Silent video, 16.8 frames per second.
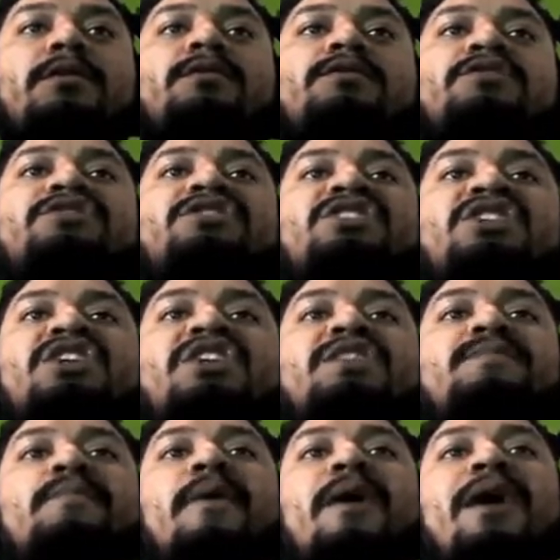
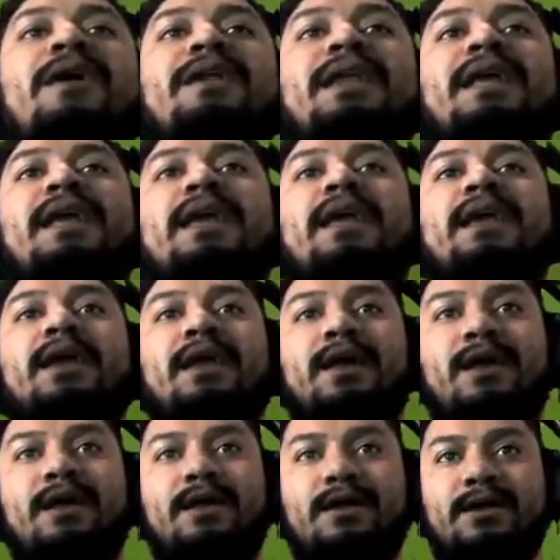she's probably
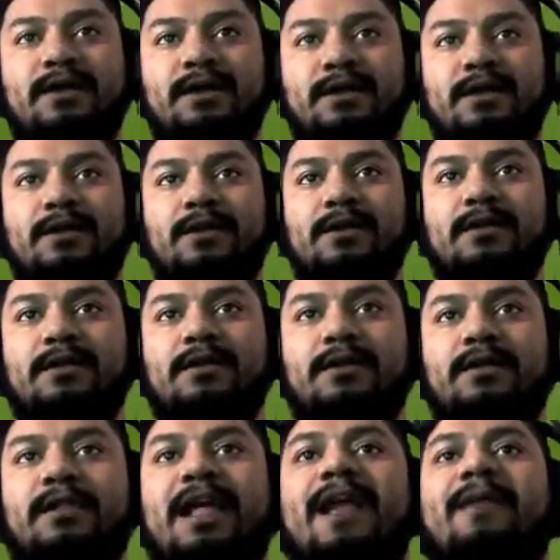
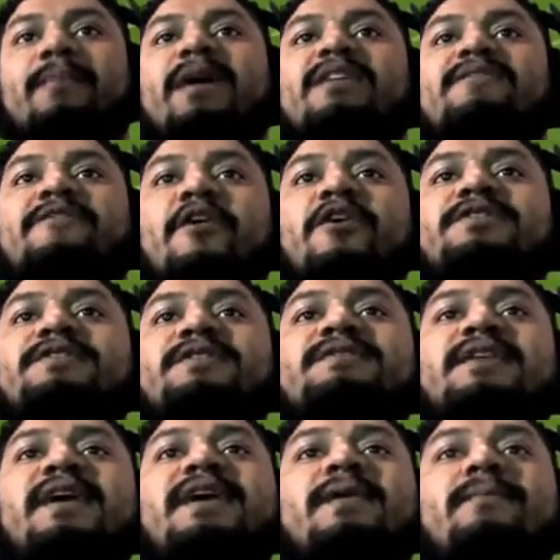like my first or
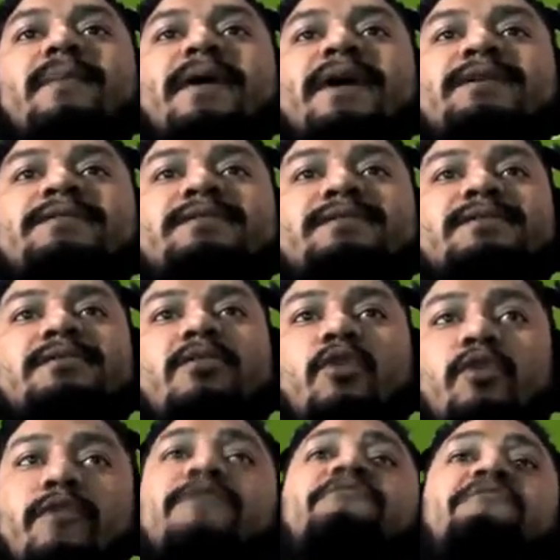second best
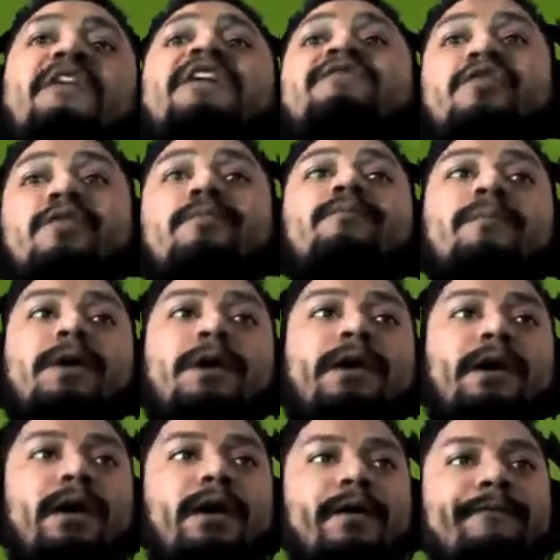or favorite
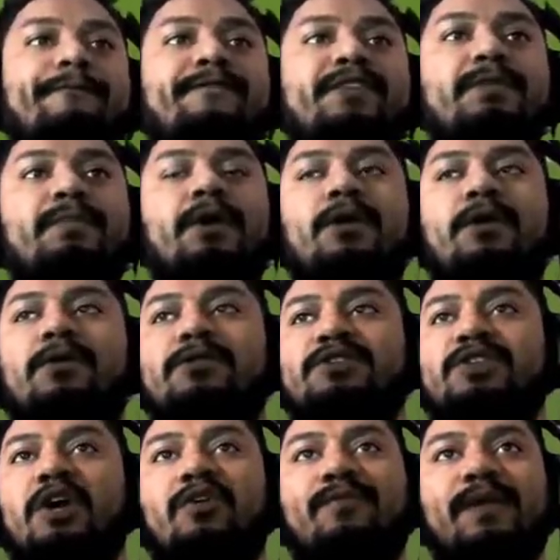female
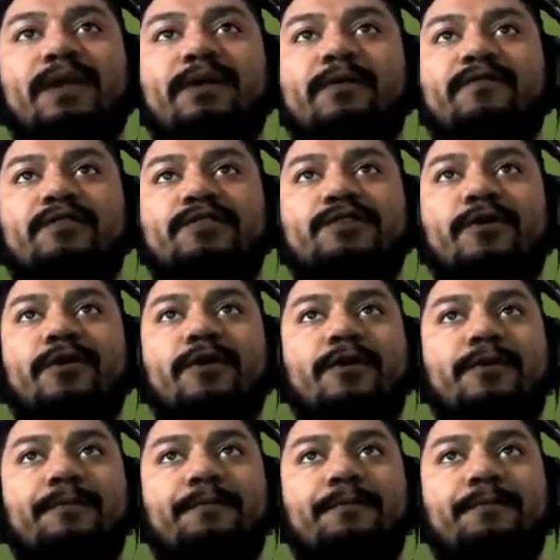soccer player for sure.